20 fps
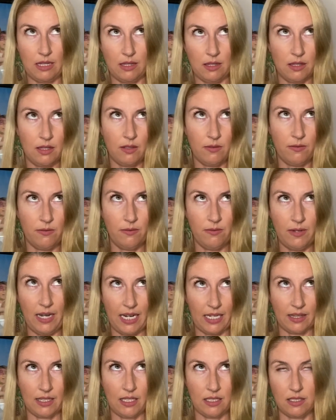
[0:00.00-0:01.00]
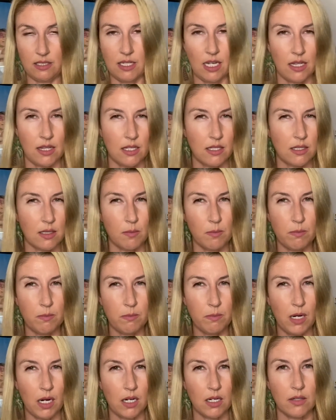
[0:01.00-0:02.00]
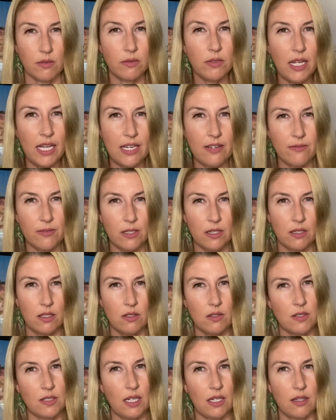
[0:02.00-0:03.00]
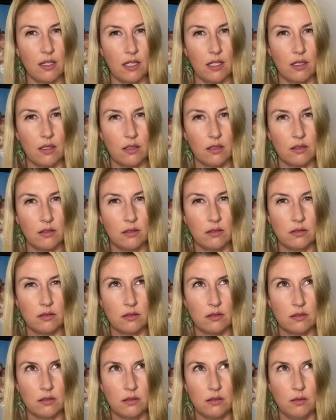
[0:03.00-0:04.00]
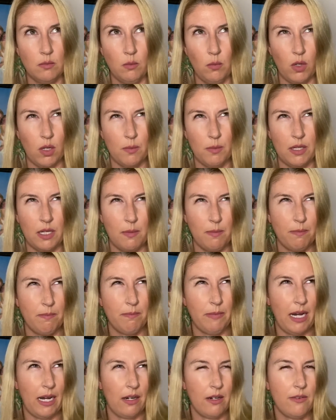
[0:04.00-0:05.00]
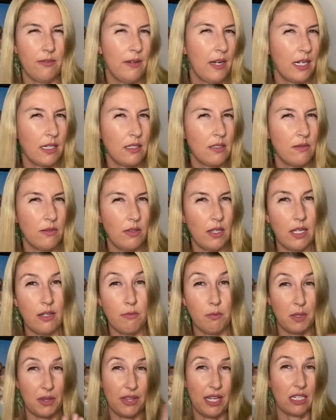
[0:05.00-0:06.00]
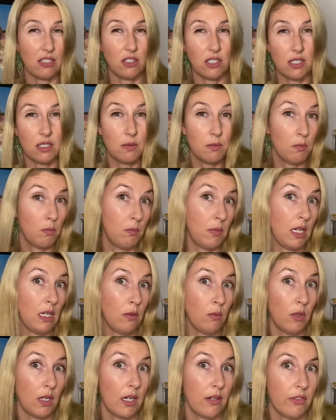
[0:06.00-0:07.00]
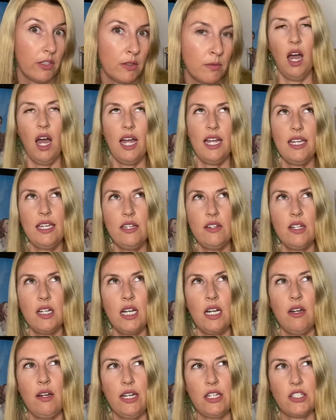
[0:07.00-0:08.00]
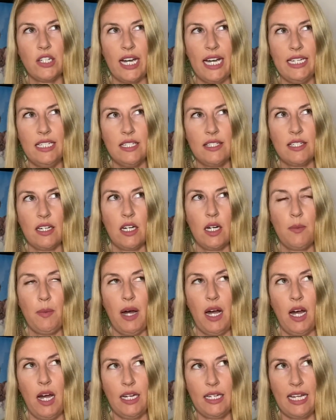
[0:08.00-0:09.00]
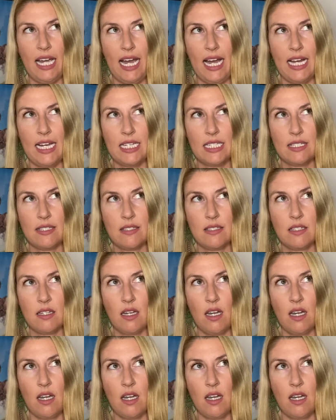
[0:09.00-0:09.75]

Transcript: the fact that death is a part of life and there's nothing morbid about a fact of life, but that's just me, whatever. A year ago, I tried to start a podcast